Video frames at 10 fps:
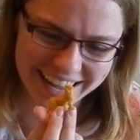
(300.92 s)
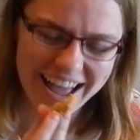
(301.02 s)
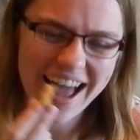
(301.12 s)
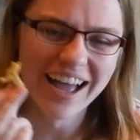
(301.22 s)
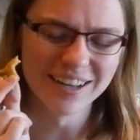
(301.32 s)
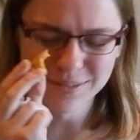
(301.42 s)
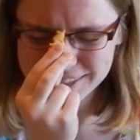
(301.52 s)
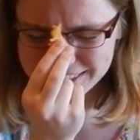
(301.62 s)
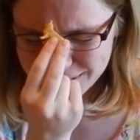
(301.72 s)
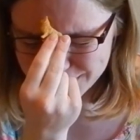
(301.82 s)
I'm
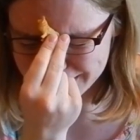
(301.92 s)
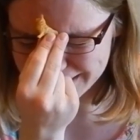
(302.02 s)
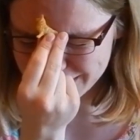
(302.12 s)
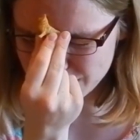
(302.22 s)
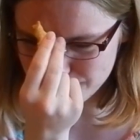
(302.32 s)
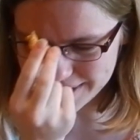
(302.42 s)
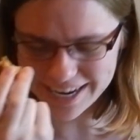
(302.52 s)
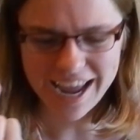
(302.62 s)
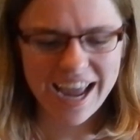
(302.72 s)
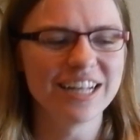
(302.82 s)
so stupid.
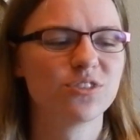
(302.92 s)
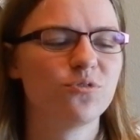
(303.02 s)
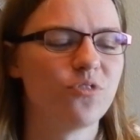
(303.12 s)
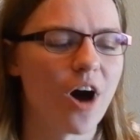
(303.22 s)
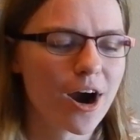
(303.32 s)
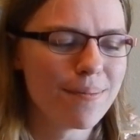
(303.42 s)
It's farm